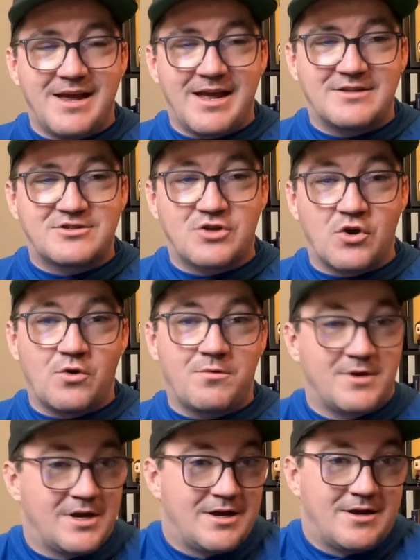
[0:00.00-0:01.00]
And so
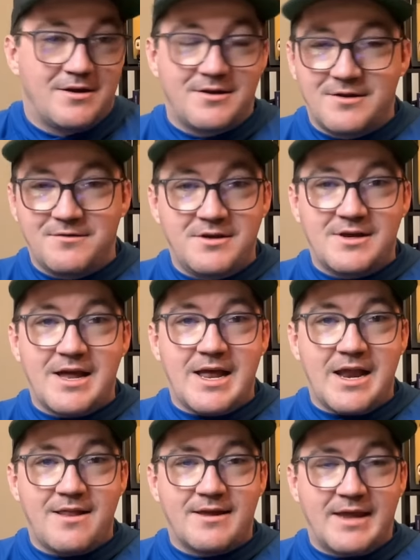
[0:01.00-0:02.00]
you get
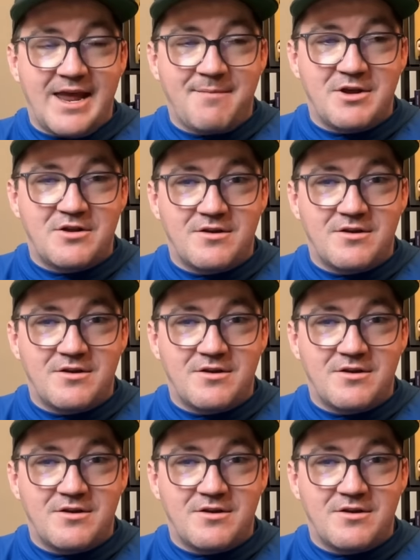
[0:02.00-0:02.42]
ahead of the game.